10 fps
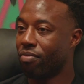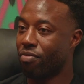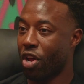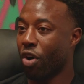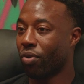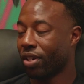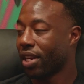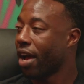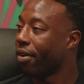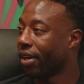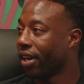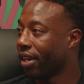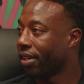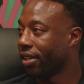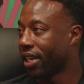know just how
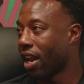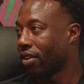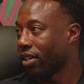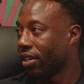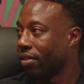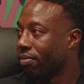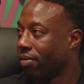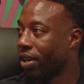good and talented,